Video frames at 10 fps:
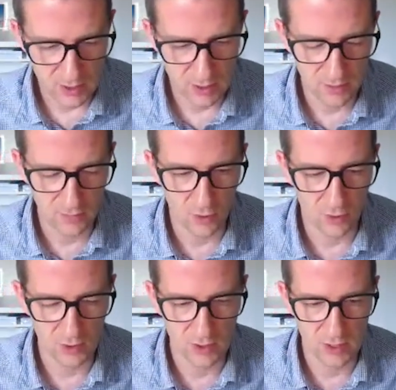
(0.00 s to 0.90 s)
You've
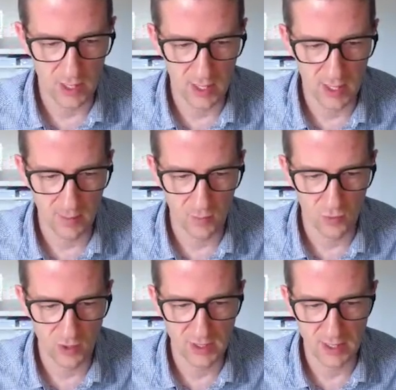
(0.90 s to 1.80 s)
got
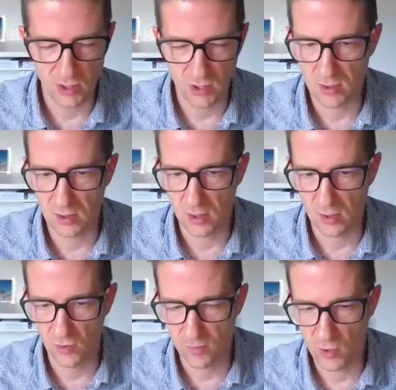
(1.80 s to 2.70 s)
retention
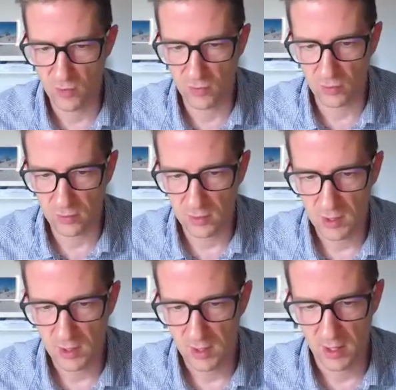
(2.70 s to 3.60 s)
and removal,
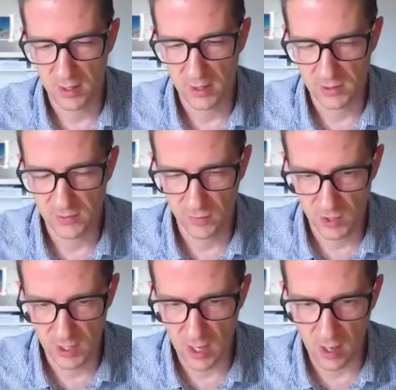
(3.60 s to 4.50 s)
that's for
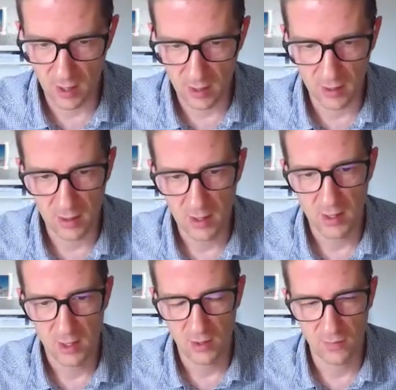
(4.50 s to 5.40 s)
the R.
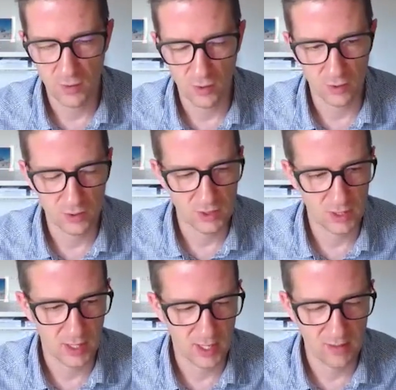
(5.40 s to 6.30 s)
You've got
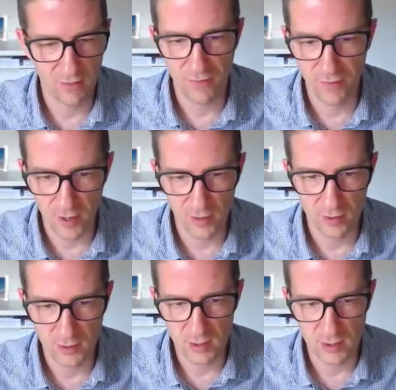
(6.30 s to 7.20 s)

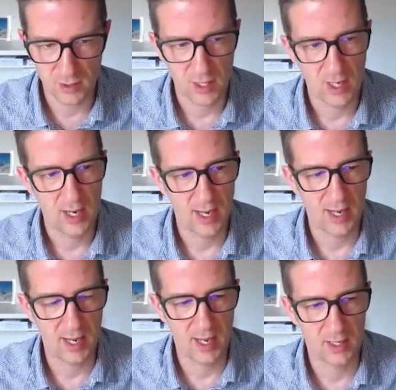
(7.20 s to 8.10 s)
inference,
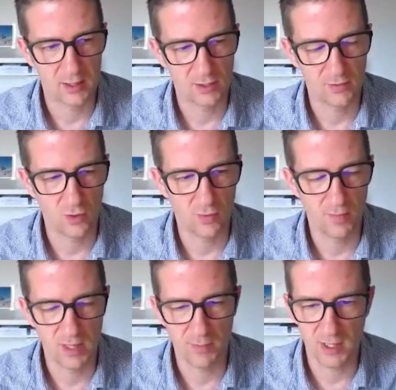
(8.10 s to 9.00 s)
and you've got
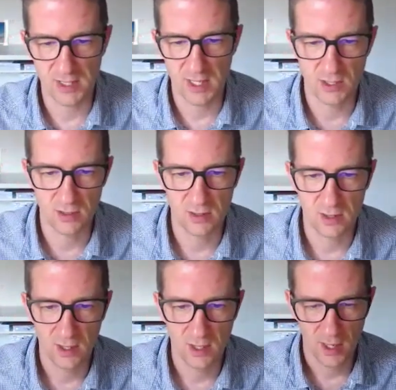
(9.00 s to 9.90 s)
minimization,
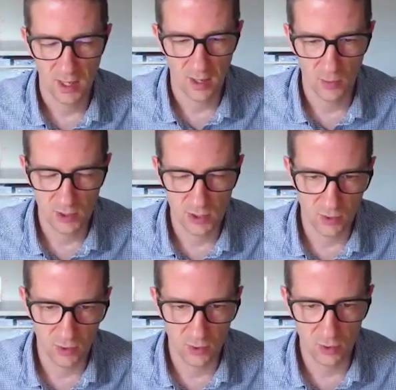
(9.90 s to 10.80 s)
which are
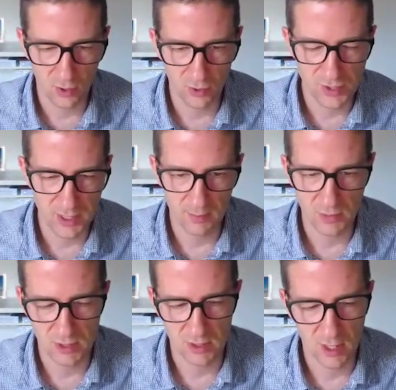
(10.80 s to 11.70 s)
all
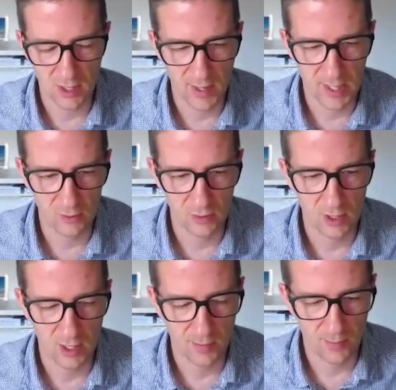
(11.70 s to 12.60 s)
concepts around
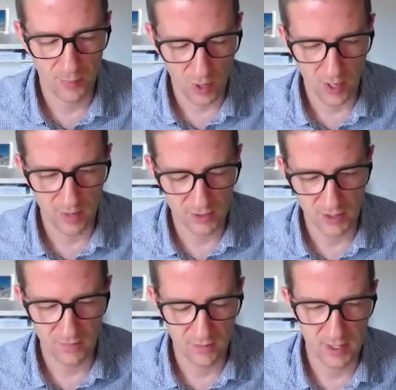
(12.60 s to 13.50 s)
privacy
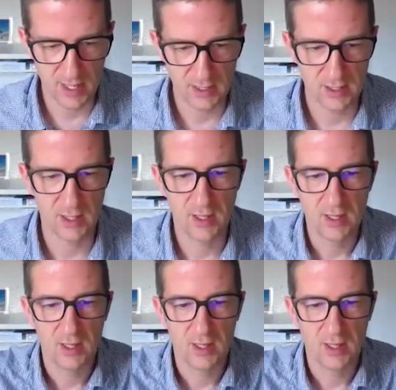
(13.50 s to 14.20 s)
of the data.